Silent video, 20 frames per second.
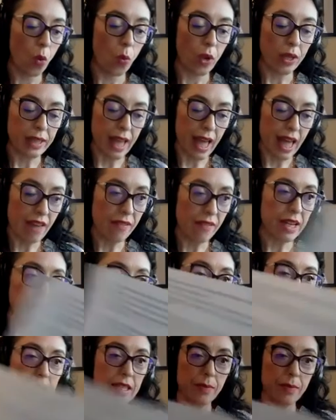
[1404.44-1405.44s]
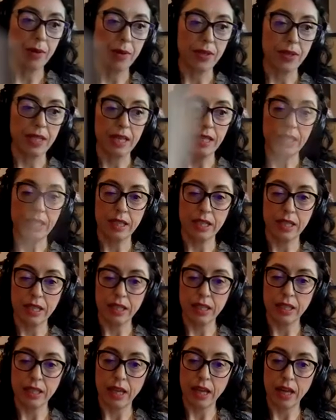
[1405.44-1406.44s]
Well, the evidence presented
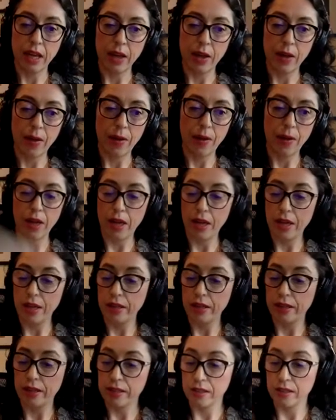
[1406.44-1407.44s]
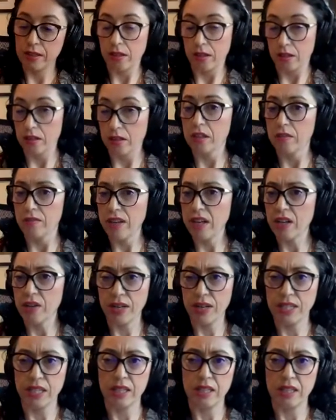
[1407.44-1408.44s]
in, uh, in, this, in this very
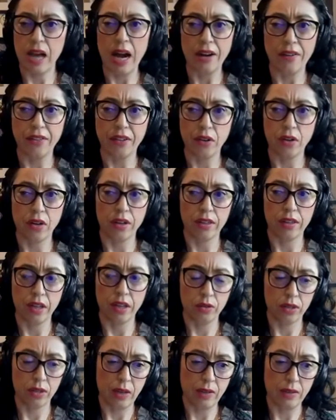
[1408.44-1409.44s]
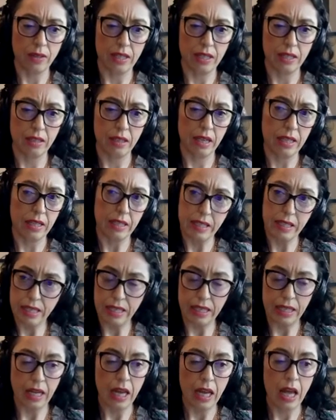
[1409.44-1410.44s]
recent article, I think
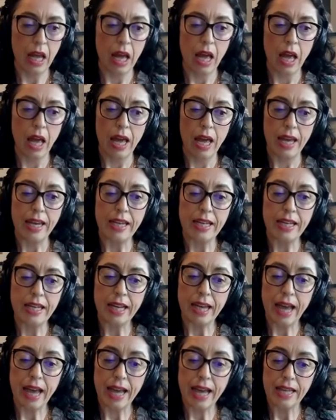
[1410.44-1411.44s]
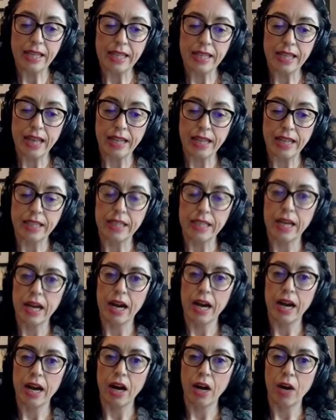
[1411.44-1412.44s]
2019, indicates that
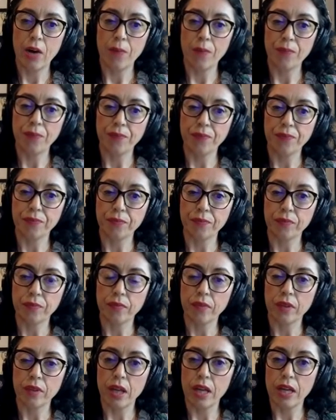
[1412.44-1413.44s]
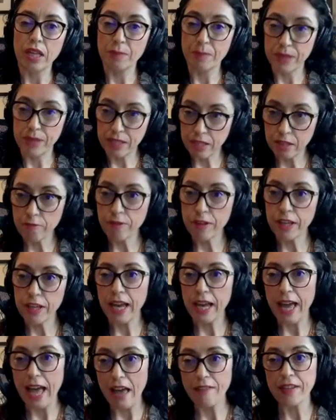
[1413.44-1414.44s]
um,
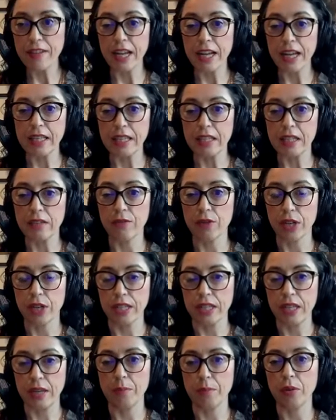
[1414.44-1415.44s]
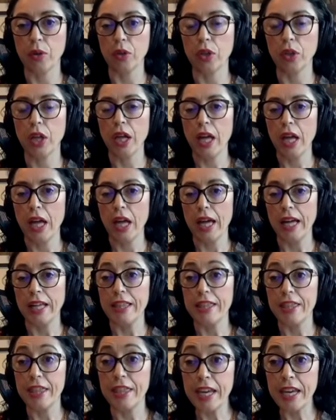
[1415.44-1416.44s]
specific evidence, for example, uh,
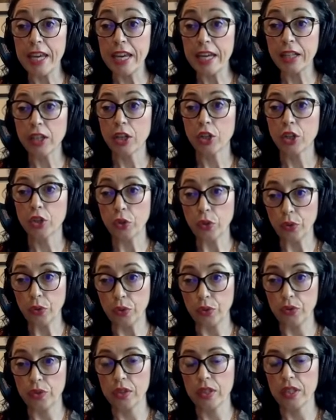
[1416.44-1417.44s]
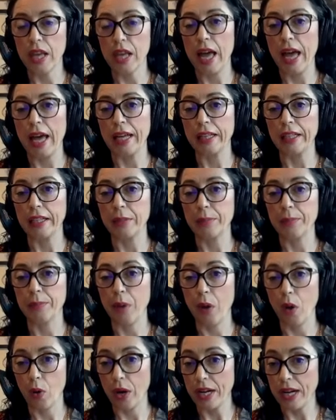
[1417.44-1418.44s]
deer tooths and,
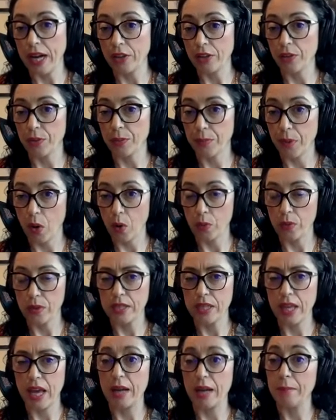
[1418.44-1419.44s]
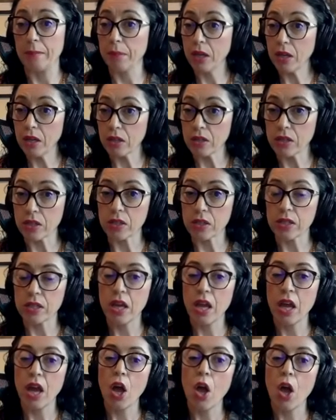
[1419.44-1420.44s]
bo- and other bones and
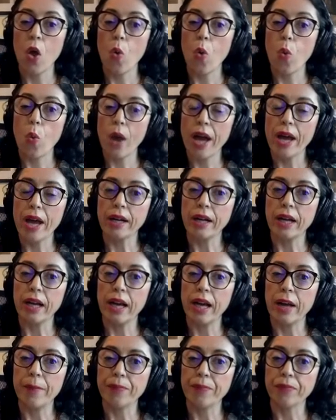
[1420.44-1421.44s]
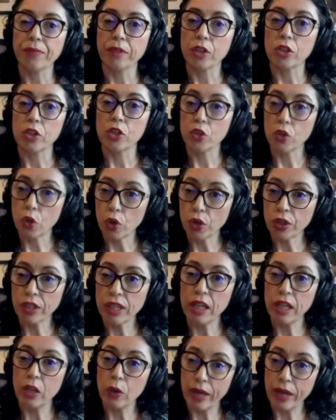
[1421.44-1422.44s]
mollusks, were um, stored
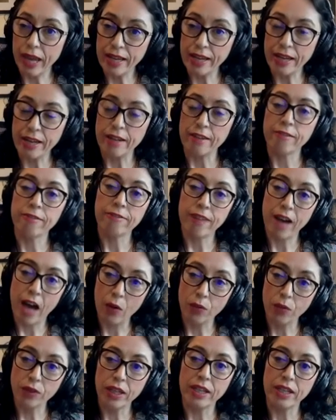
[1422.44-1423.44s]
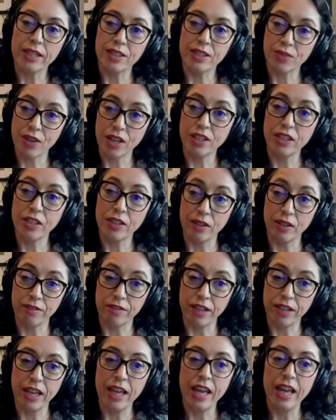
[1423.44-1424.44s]
and located and found in
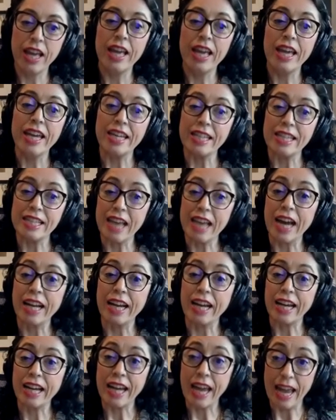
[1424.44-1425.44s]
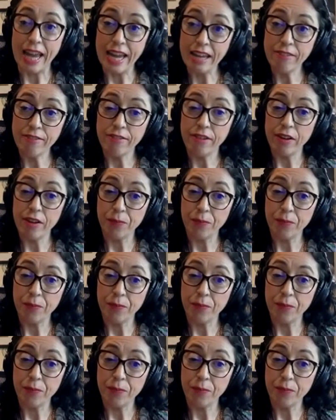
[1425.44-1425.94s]
stratigraphy inside a cave,